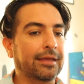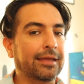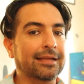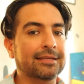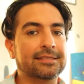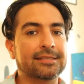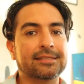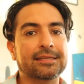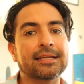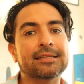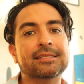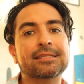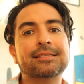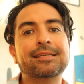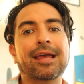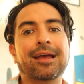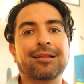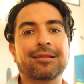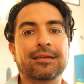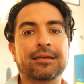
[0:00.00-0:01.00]
it's it's
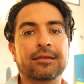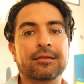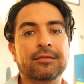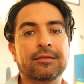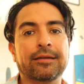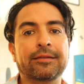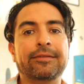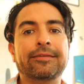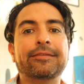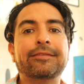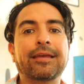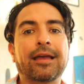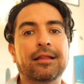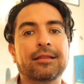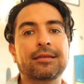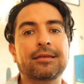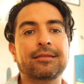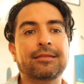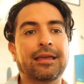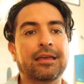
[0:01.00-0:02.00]
telling it's
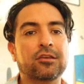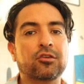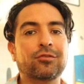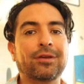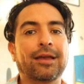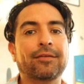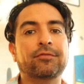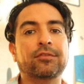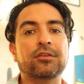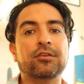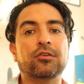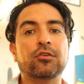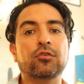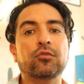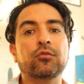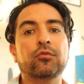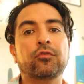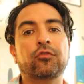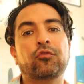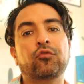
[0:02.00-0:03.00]
telling that you have to
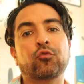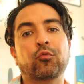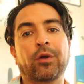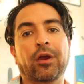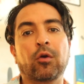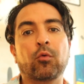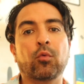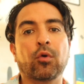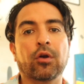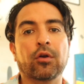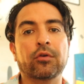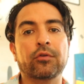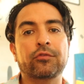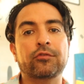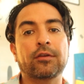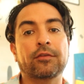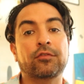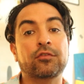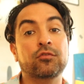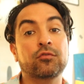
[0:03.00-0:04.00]
use swear
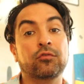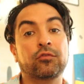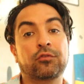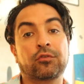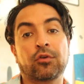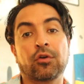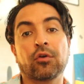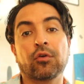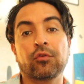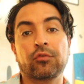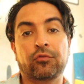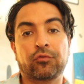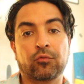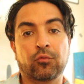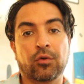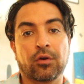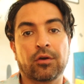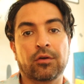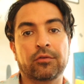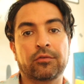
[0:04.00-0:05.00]
words you have to use curse
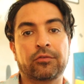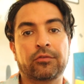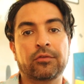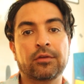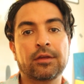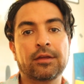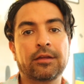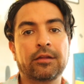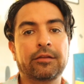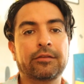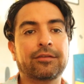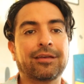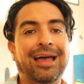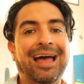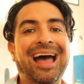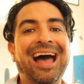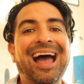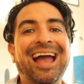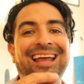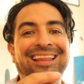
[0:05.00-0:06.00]
words to
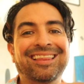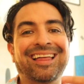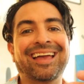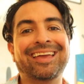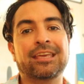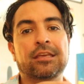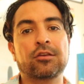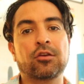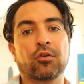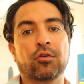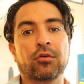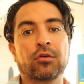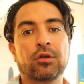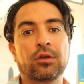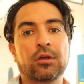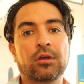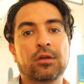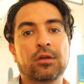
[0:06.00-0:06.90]
highlight your